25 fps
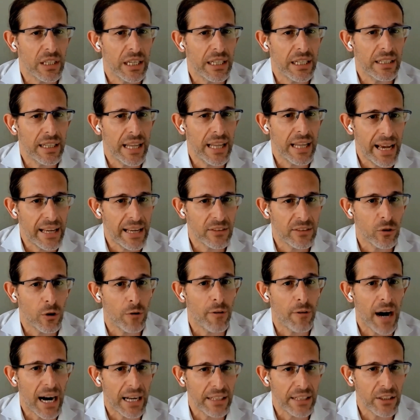in the hands
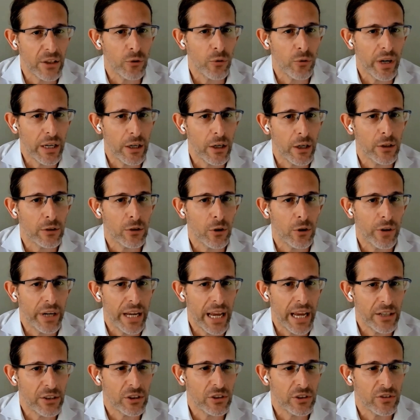of other regulatory
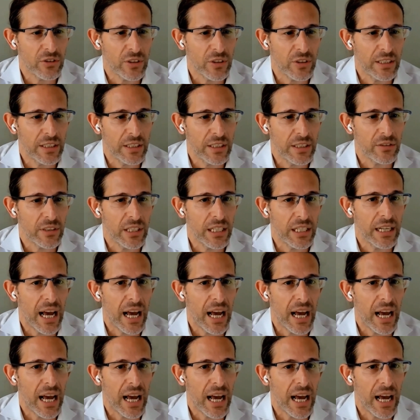agencies